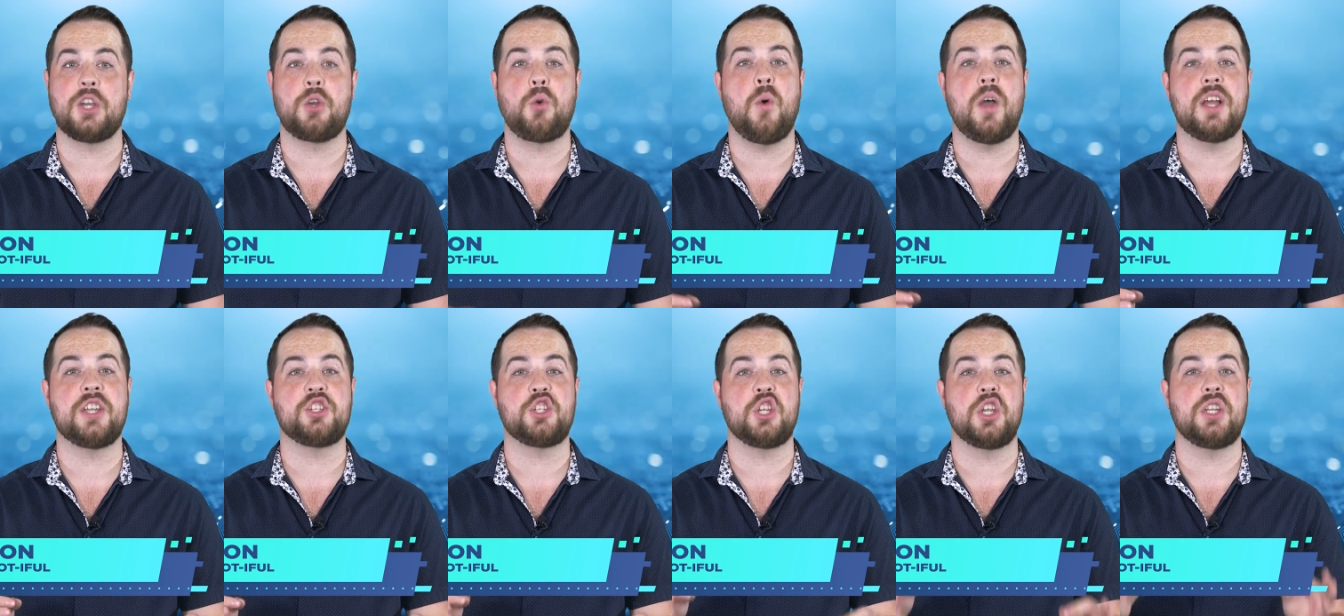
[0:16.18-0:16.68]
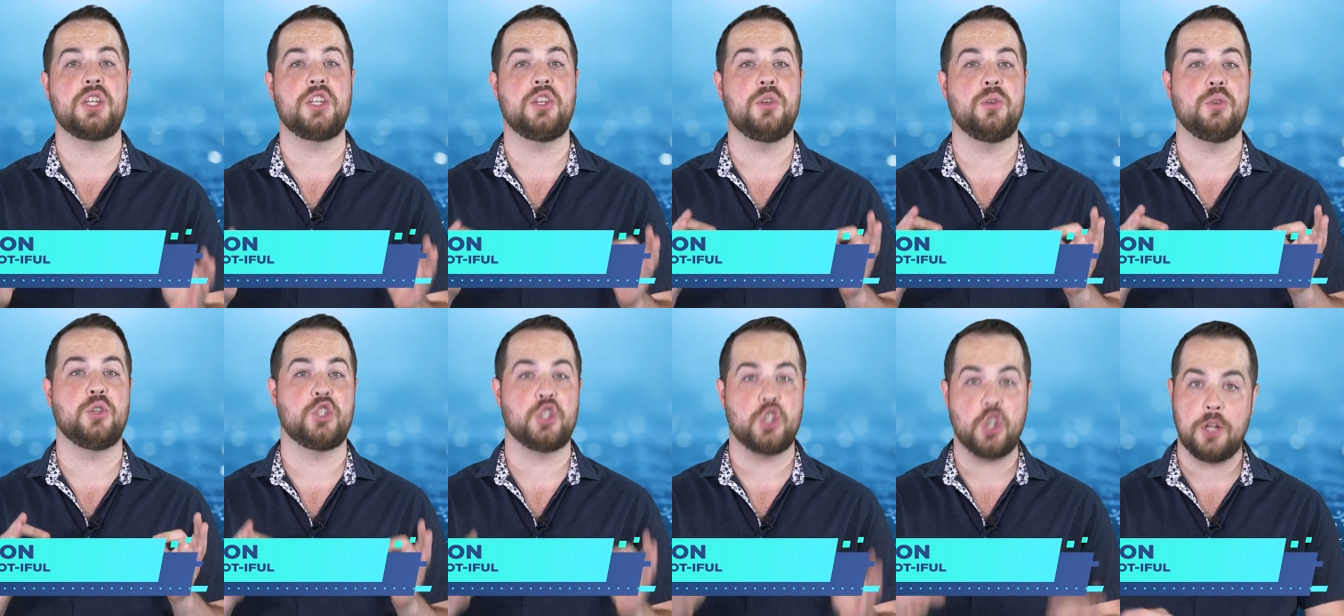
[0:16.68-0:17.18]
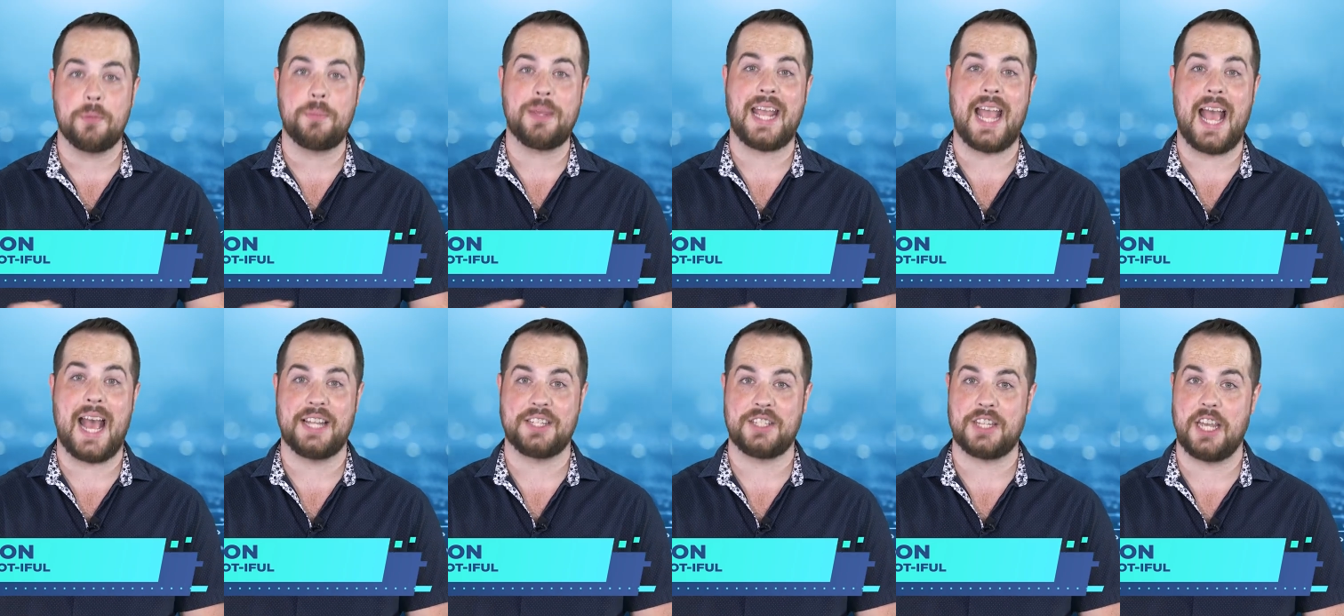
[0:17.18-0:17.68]
the question you should
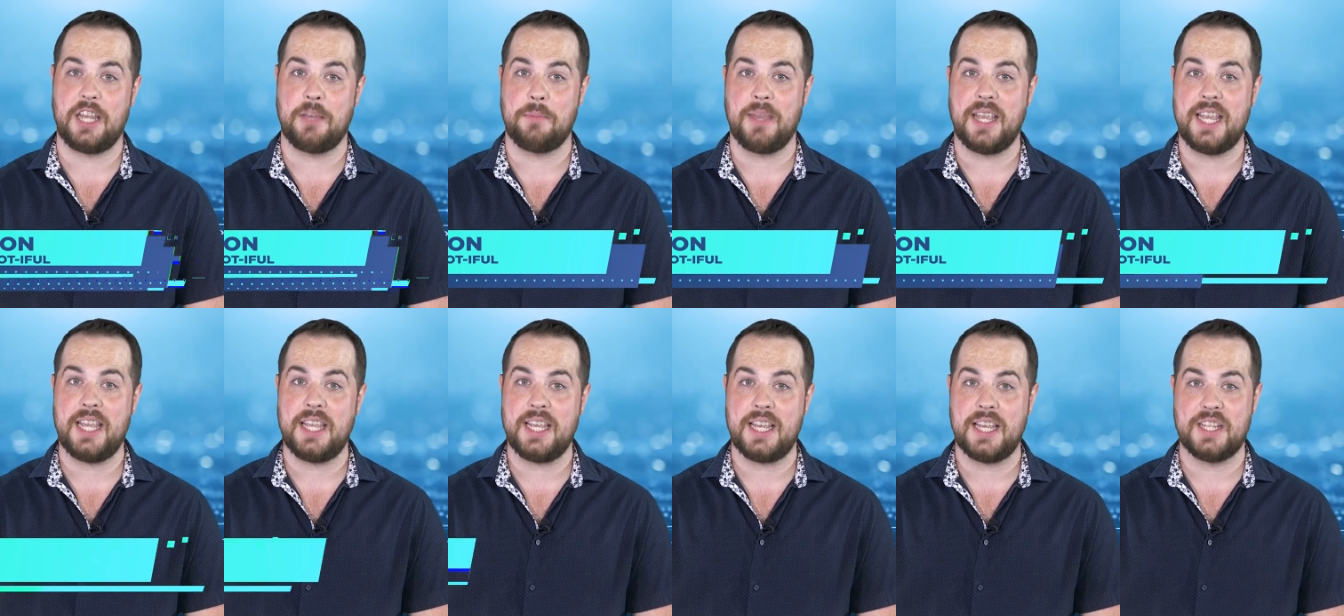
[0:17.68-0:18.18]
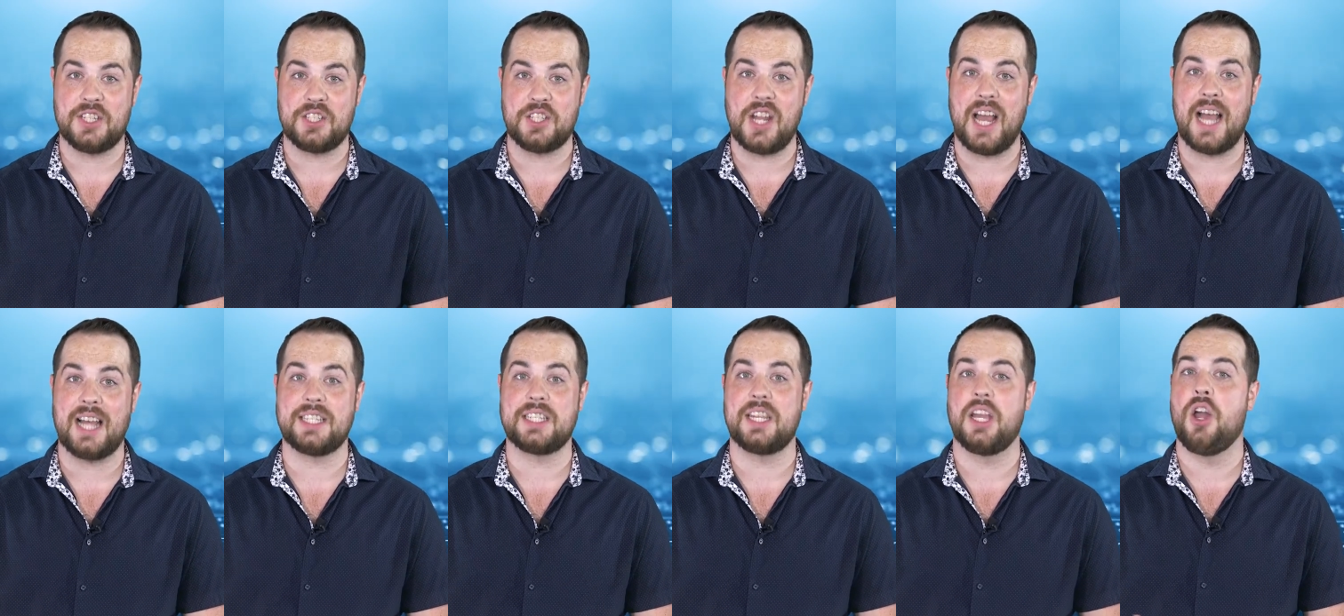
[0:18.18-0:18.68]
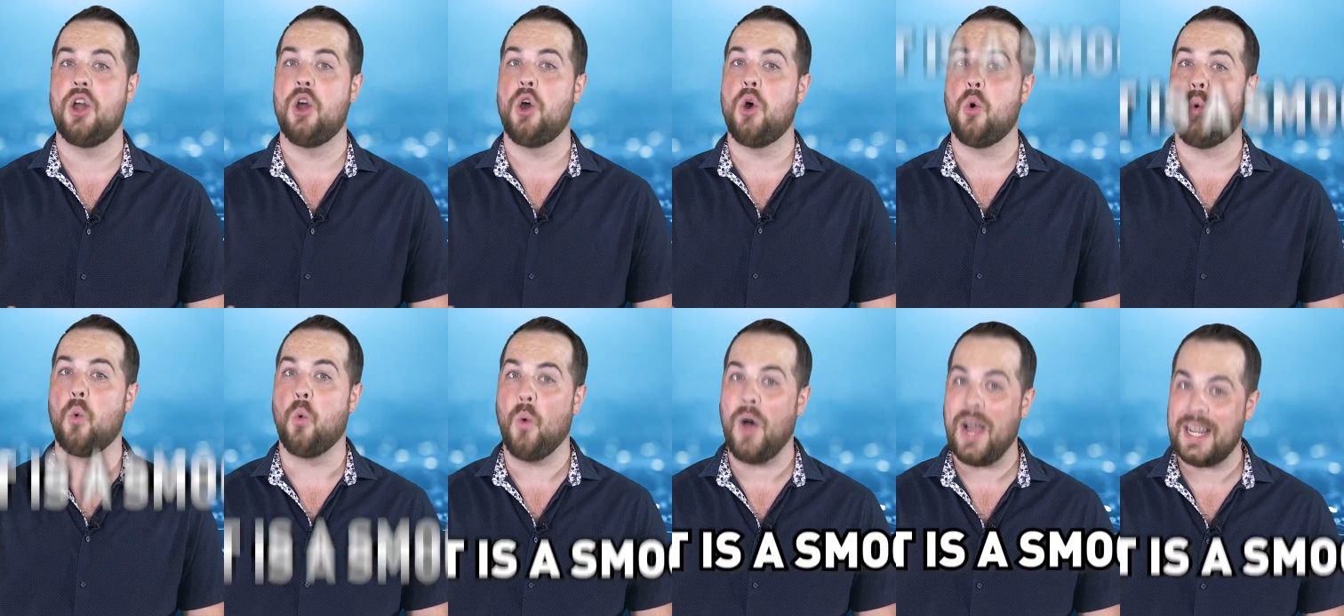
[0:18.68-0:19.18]
be asking me is not
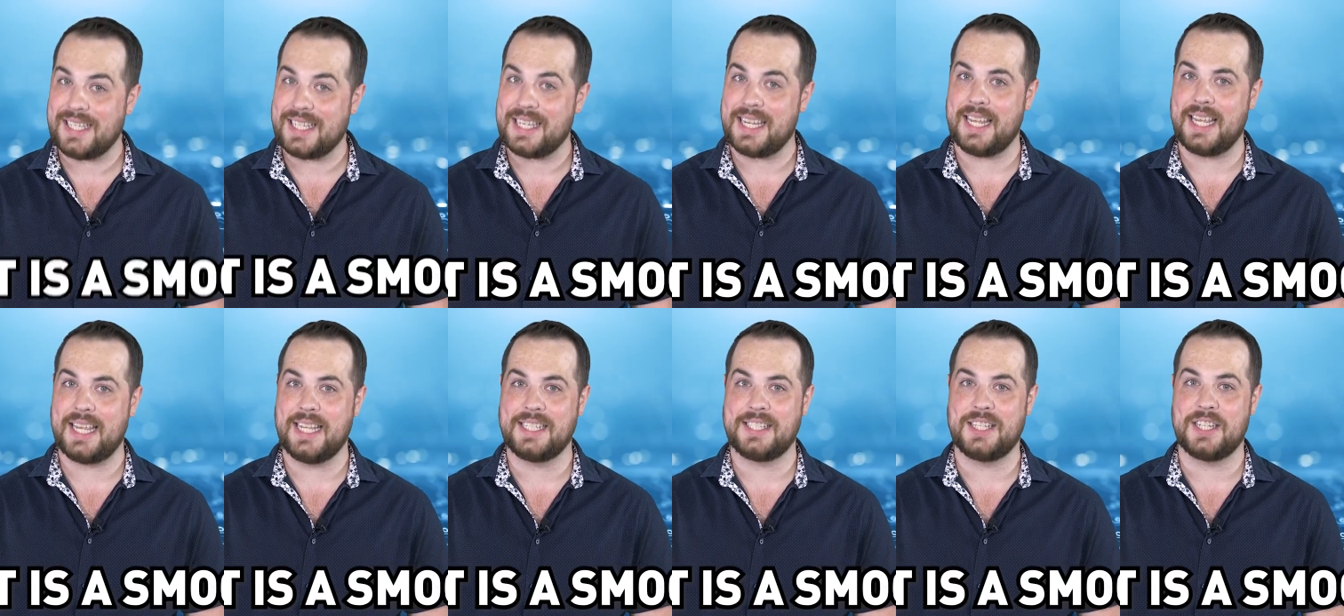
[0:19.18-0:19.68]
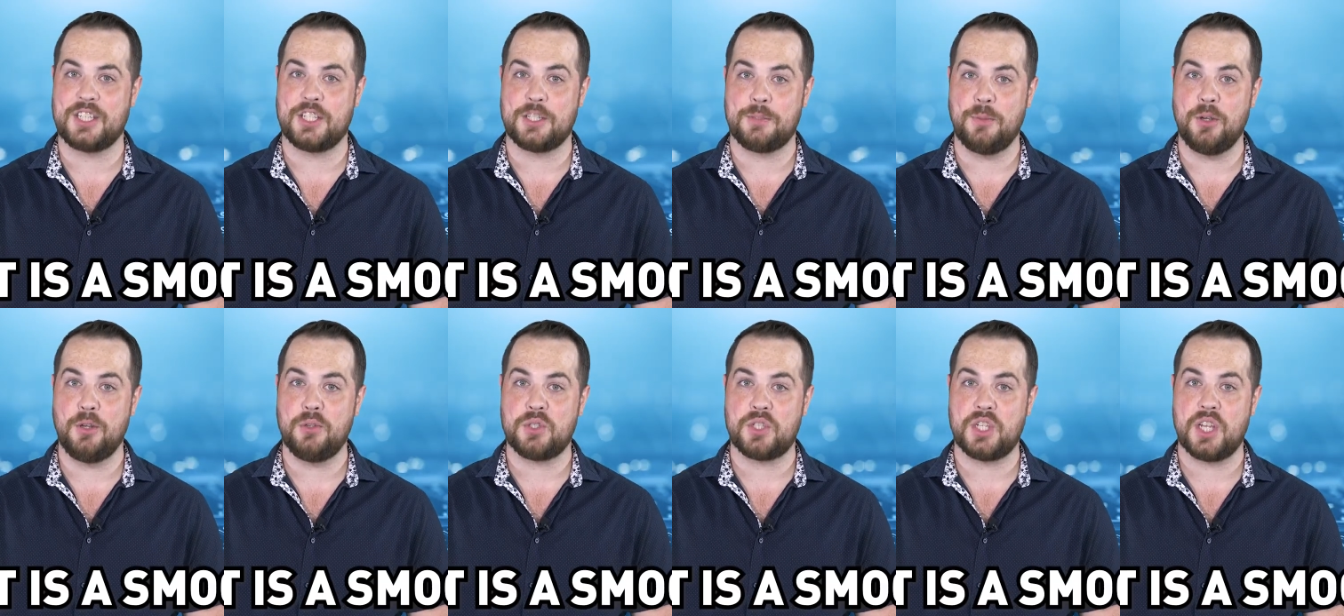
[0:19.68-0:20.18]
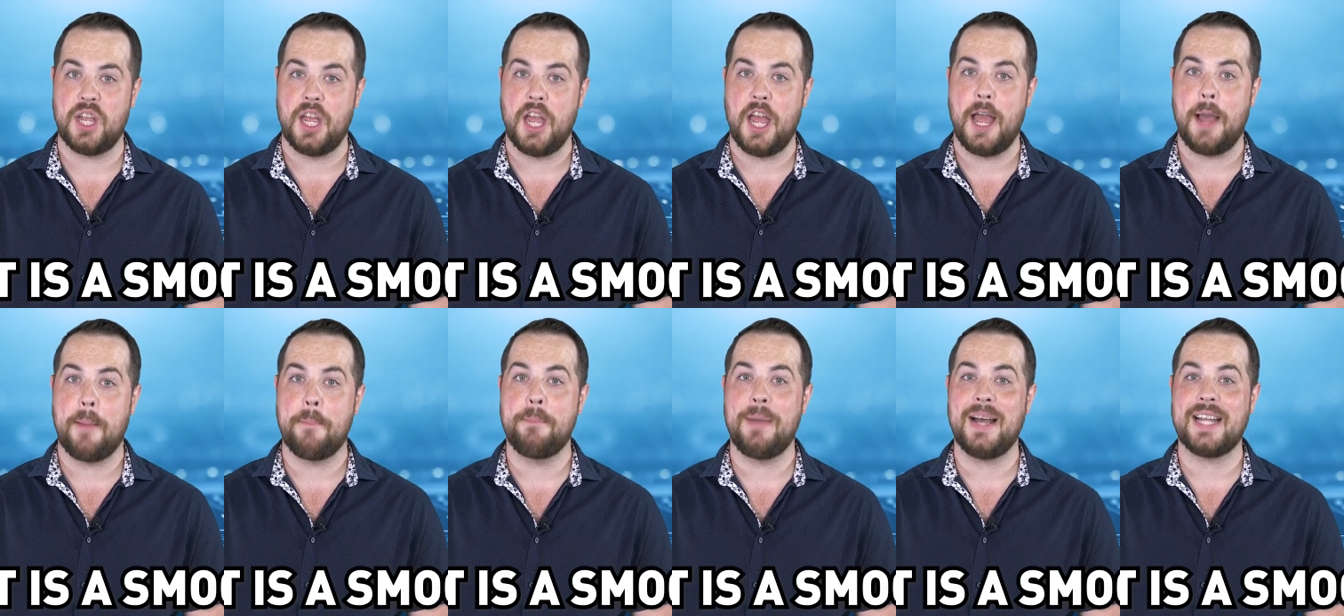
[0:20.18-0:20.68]
what is a smoot,
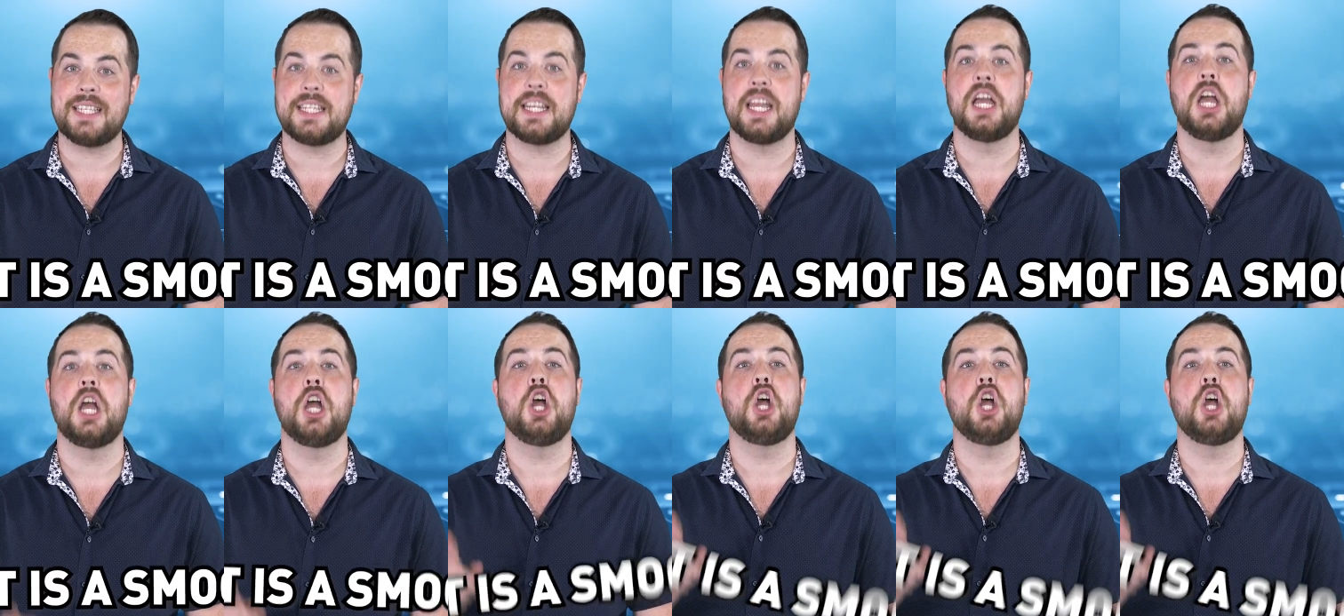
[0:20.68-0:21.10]
but